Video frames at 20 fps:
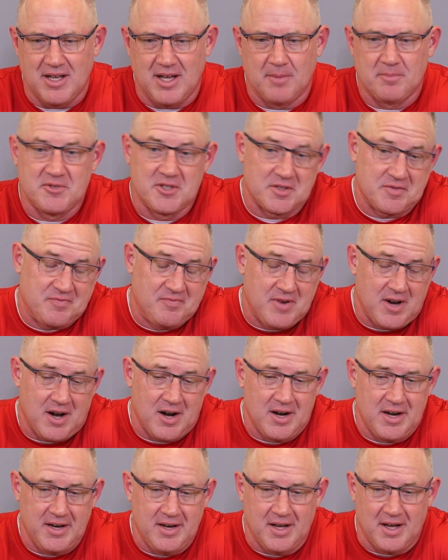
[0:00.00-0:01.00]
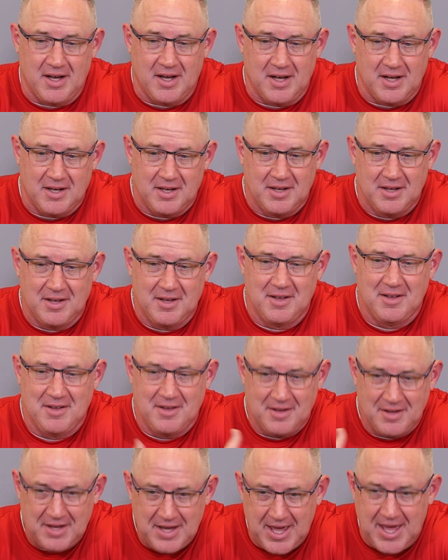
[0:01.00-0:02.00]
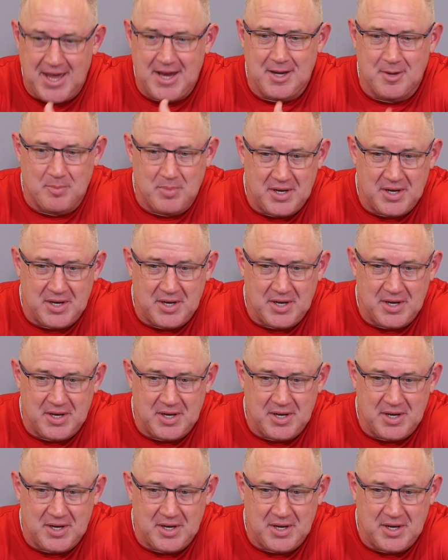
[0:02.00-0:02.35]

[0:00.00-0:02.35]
I'm just very A to